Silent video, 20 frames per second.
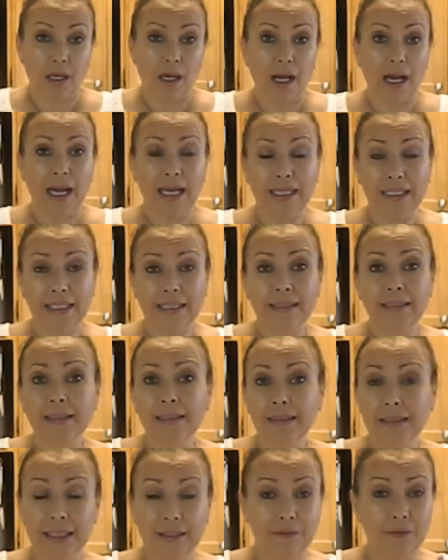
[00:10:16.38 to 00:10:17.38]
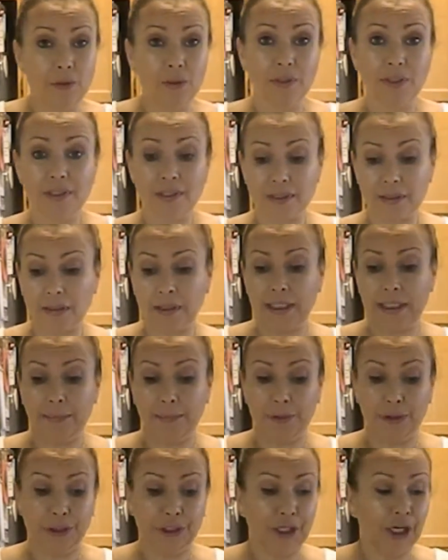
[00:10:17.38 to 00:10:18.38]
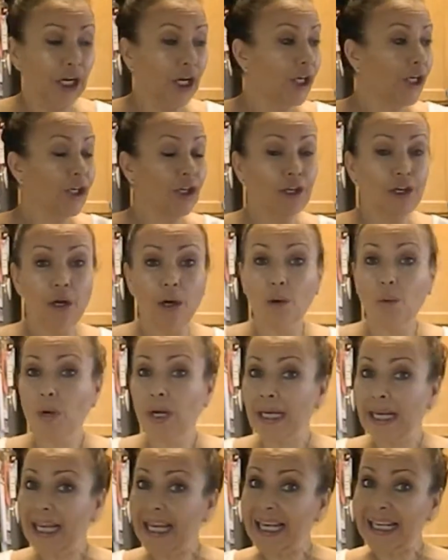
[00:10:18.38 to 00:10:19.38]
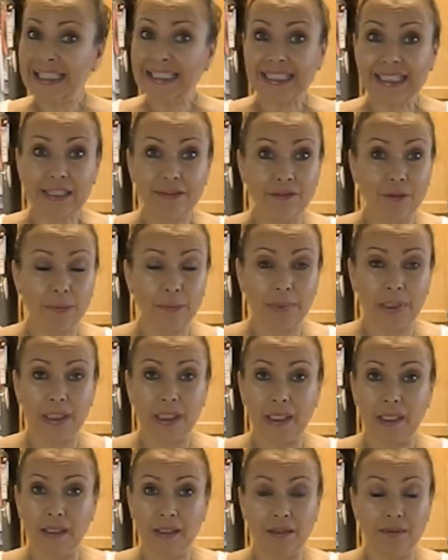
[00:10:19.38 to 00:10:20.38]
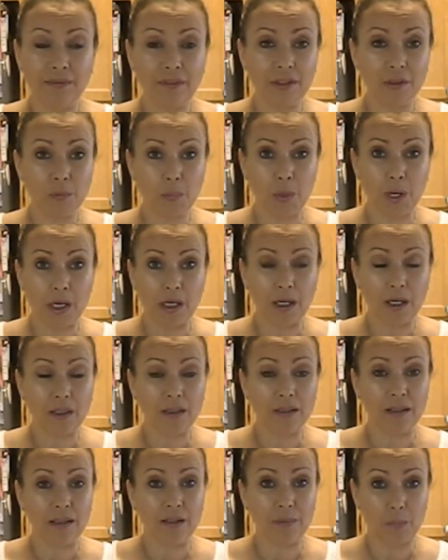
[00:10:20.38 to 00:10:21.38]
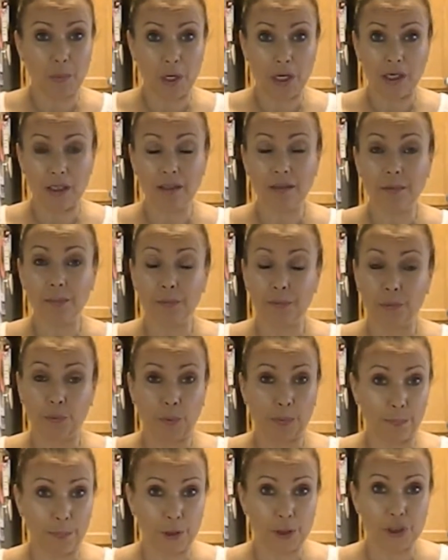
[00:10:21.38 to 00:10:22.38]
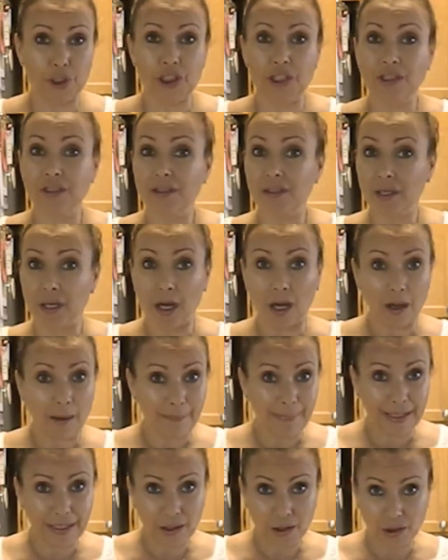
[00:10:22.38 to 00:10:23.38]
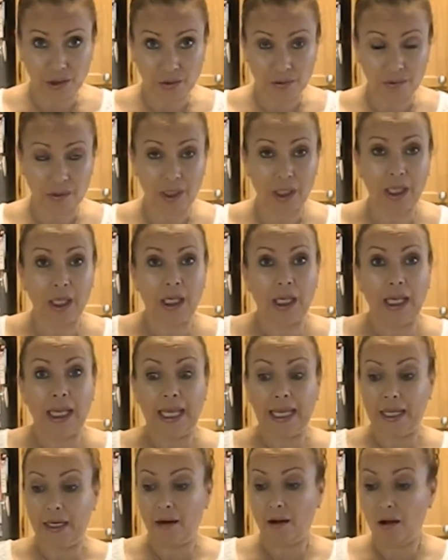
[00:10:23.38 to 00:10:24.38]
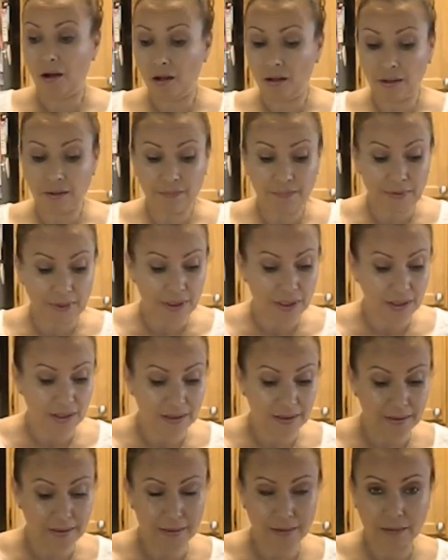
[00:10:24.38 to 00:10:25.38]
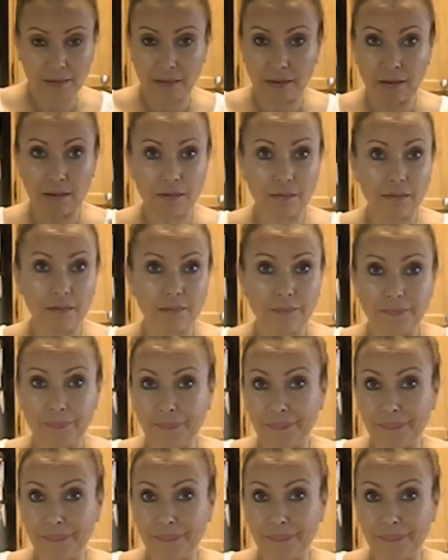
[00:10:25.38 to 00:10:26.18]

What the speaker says: I need to give you a disclaimer. No one has given me any of these products. These products were purchased on my own. And all of these little